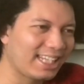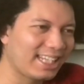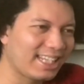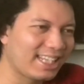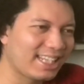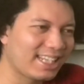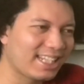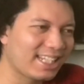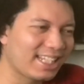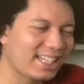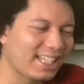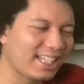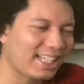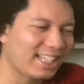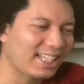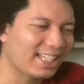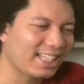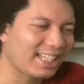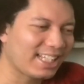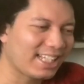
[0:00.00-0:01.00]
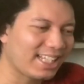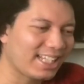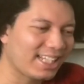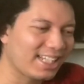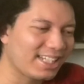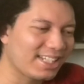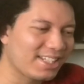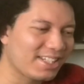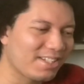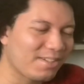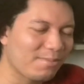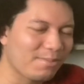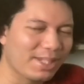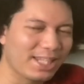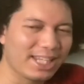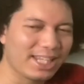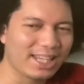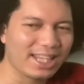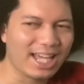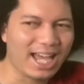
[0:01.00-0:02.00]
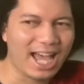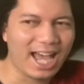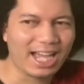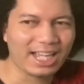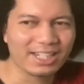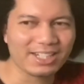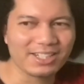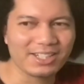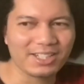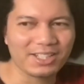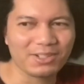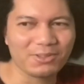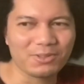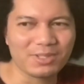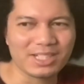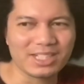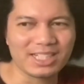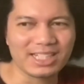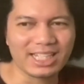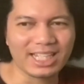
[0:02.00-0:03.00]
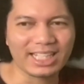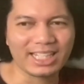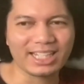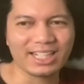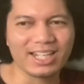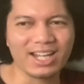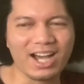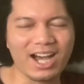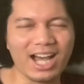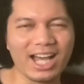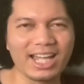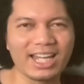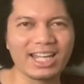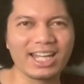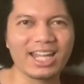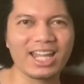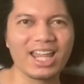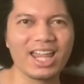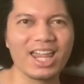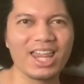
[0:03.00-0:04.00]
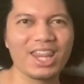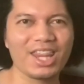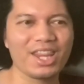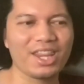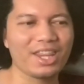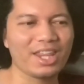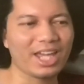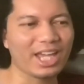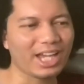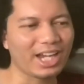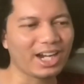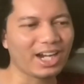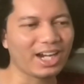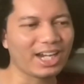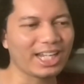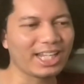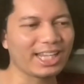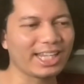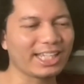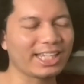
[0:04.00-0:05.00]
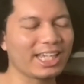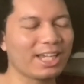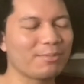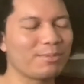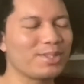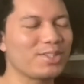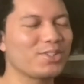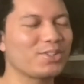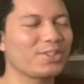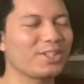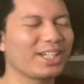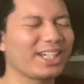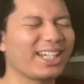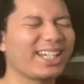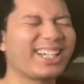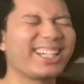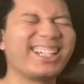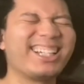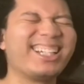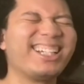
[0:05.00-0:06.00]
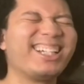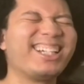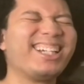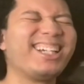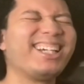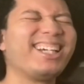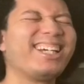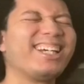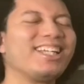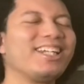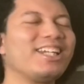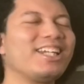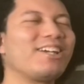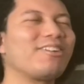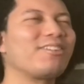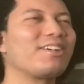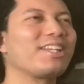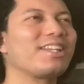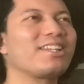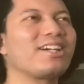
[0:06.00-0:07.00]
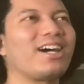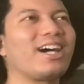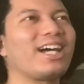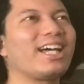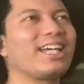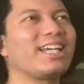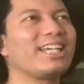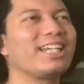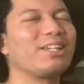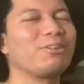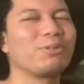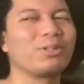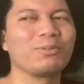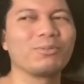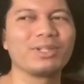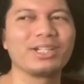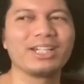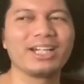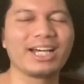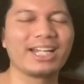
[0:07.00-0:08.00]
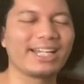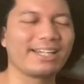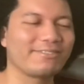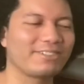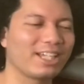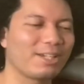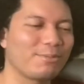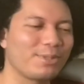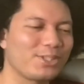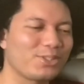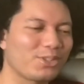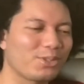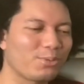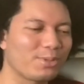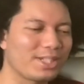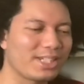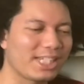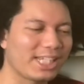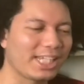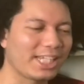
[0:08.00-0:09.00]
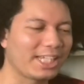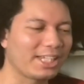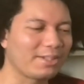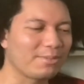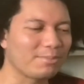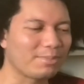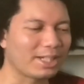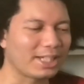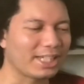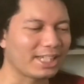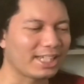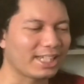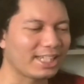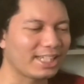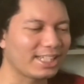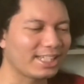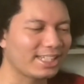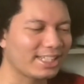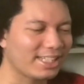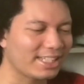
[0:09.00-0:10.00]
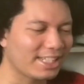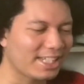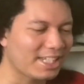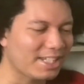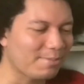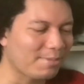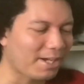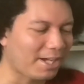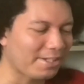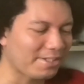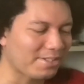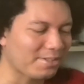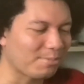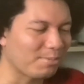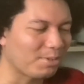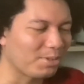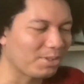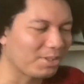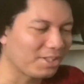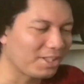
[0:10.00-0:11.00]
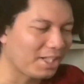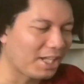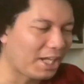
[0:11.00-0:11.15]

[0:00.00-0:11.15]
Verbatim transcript: to me, the acting was, like, not there, and the chemistry. Never thought anyone would not have chemistry with Dean, but it's possible.